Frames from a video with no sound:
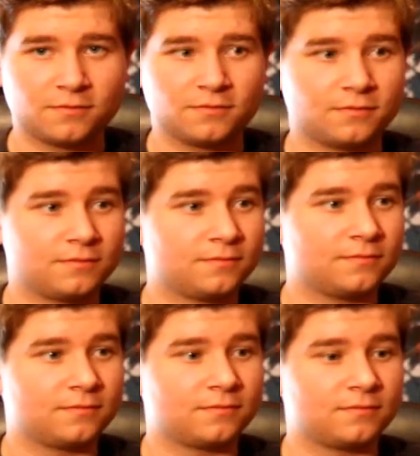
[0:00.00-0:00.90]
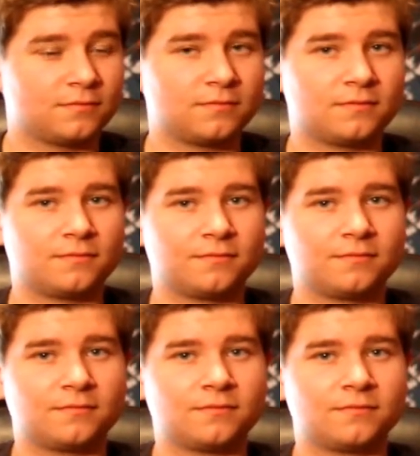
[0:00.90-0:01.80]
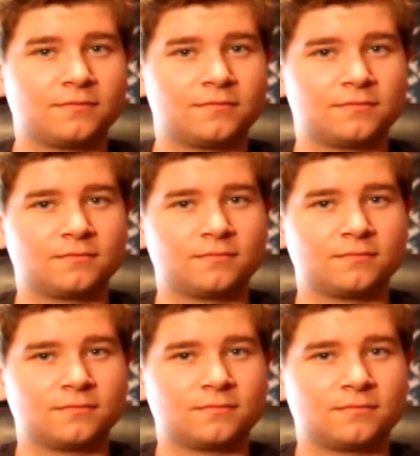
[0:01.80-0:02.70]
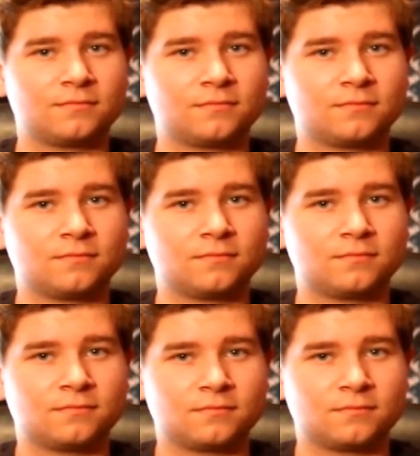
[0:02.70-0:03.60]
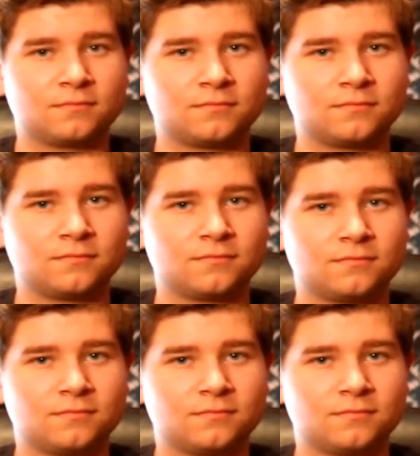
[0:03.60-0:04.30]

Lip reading: [no speech]